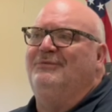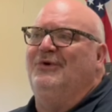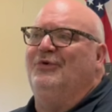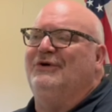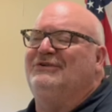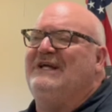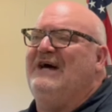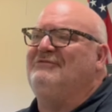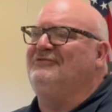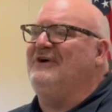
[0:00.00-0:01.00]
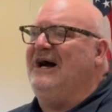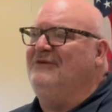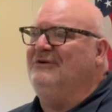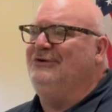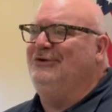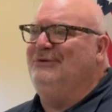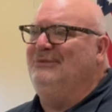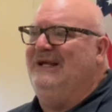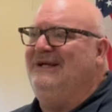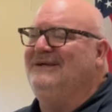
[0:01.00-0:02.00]
but we're a staff of 5, including
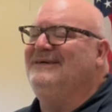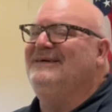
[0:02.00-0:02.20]
me,